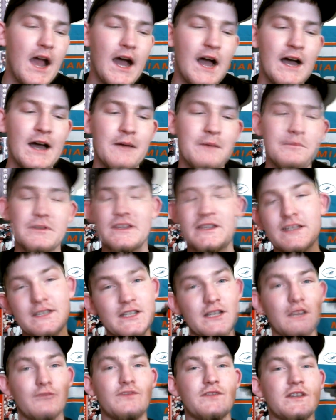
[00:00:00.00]
uh, but this
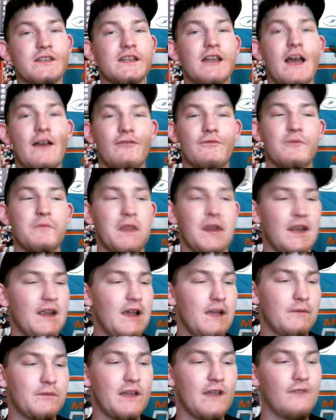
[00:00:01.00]
stuff's just not for me.
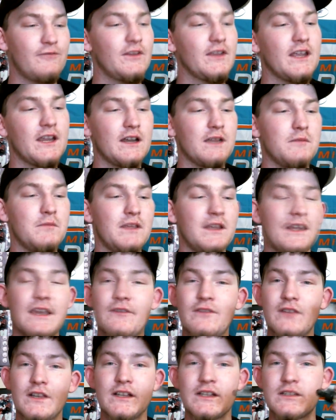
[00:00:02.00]
I'm definitely going to be
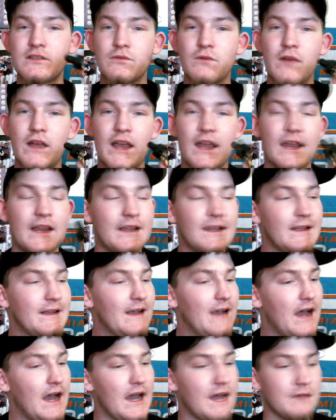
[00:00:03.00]
giving this away,
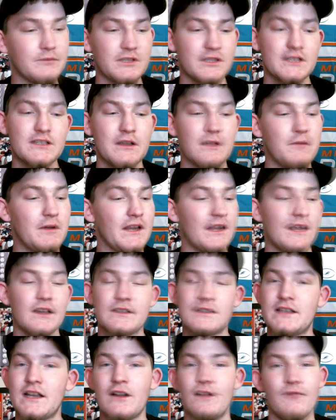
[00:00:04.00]
um, to somebody
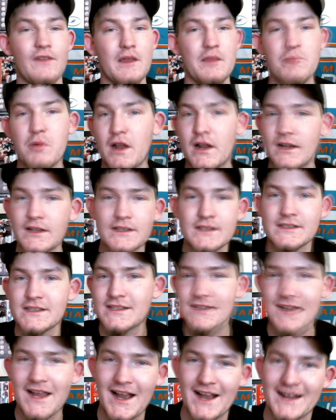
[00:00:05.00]
else that'll vape on it because
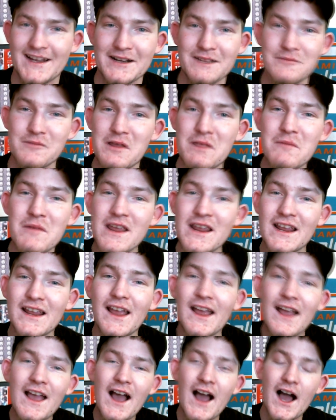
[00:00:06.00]
it's not going to be
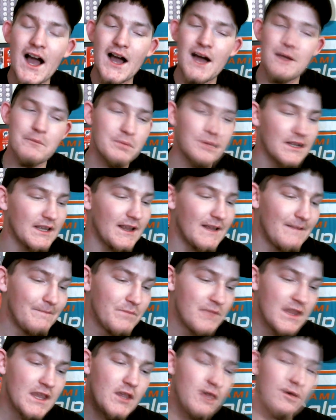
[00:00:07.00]
me. Uh, but
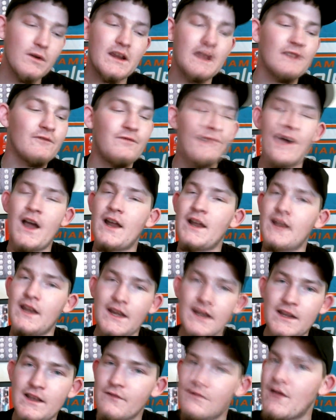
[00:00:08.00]
you can find
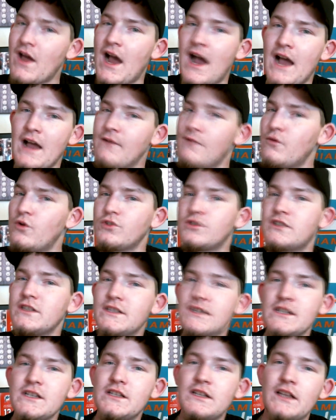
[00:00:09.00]
any of the high voltage
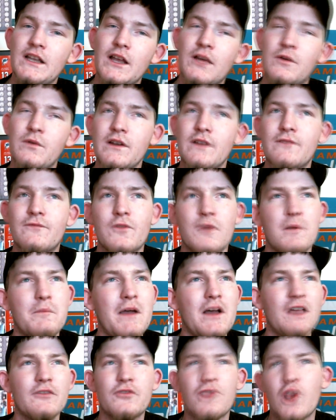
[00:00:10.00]
e liquid for
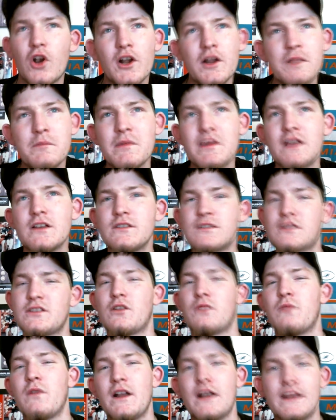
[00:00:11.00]
about 30 mils.
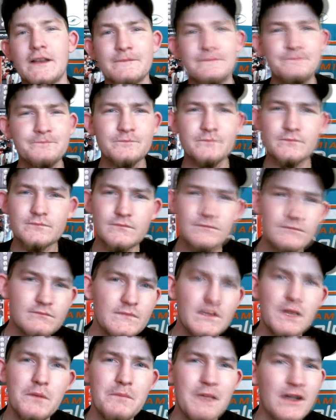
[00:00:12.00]
They're running
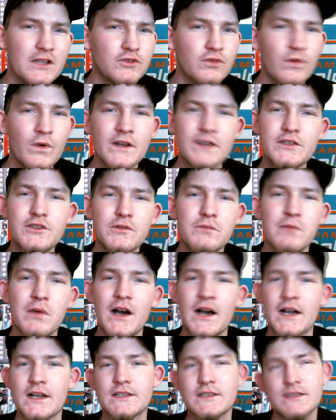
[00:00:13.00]
about 22
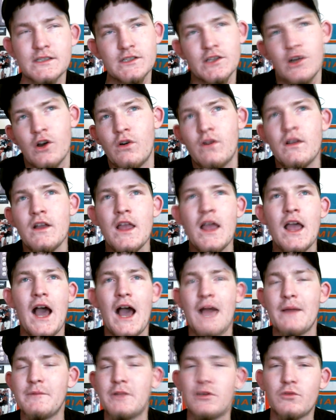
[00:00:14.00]
bucks. So,
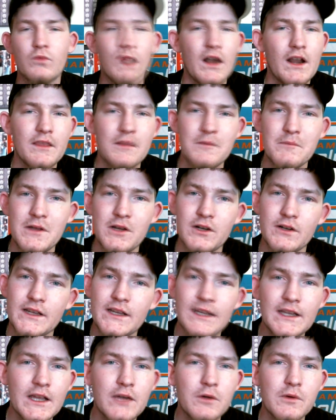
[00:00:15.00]
I mean, run of the mill
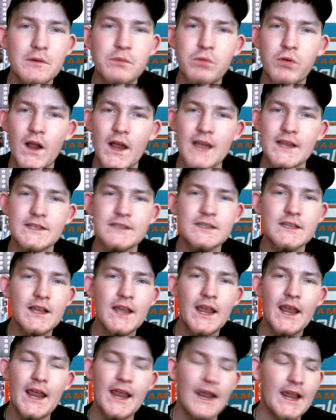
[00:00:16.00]
e-liquid price.
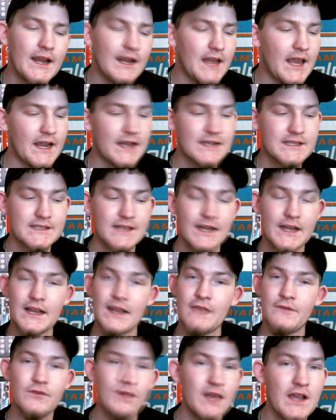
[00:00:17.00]
And like I said,
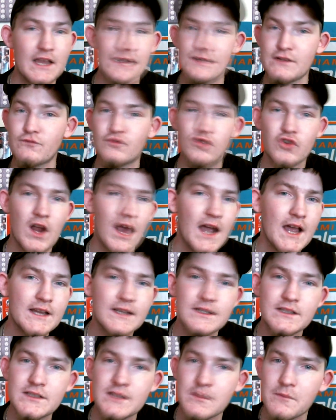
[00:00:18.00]
if you guys have
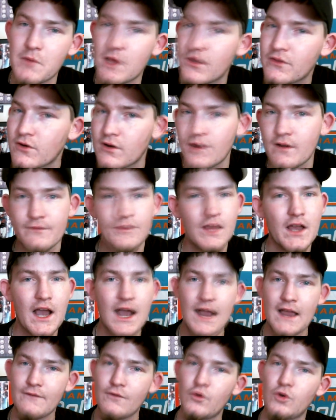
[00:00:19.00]
tried some other of the
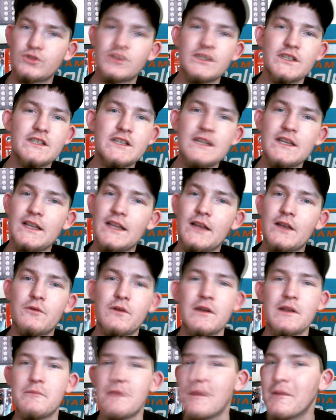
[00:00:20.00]
high voltage
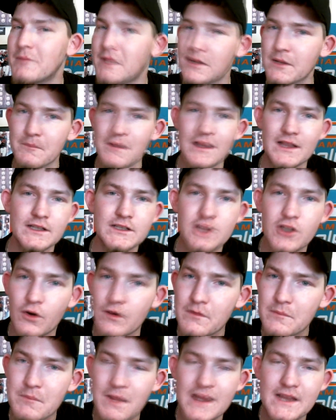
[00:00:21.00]
e-liquid, maybe the
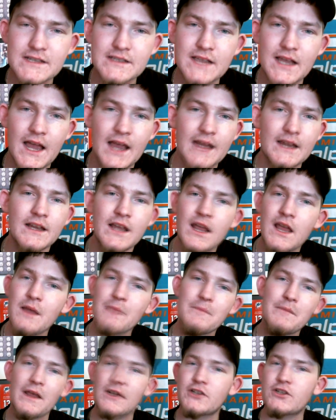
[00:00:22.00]
melatonin based kind,
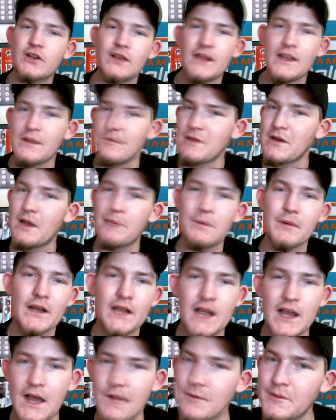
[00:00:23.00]
make sure you hit me up in the
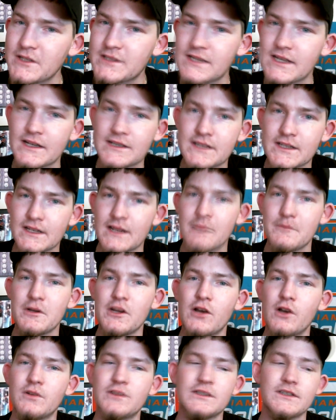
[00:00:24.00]
comment section. Let me
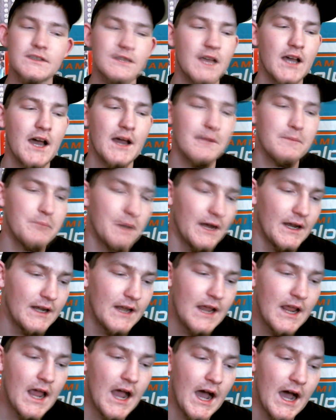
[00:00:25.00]
know what you thought. But,
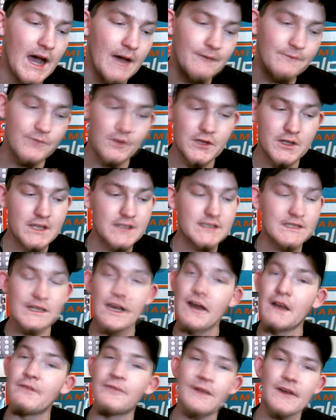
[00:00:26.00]
um, for this
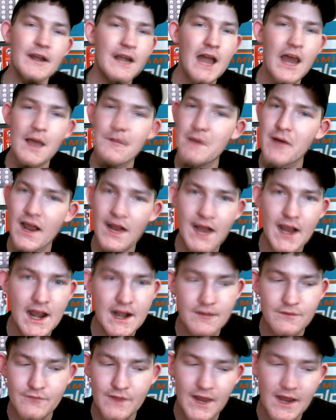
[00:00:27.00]
stuff, not my
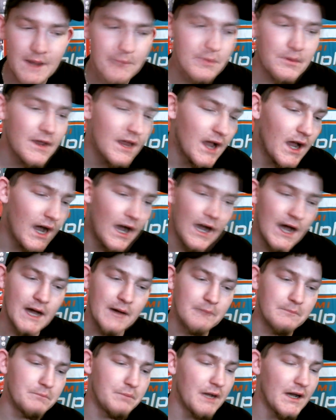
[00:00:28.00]
kind of vape.
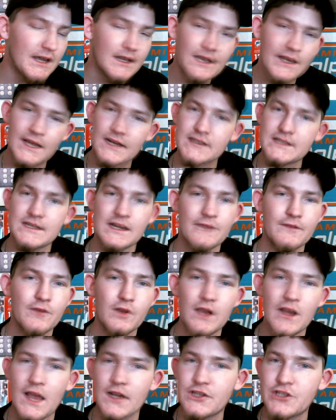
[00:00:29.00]
Um, but like I said, if
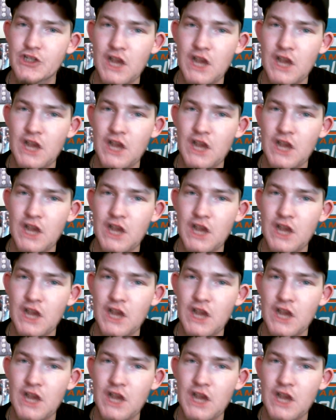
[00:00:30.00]
you like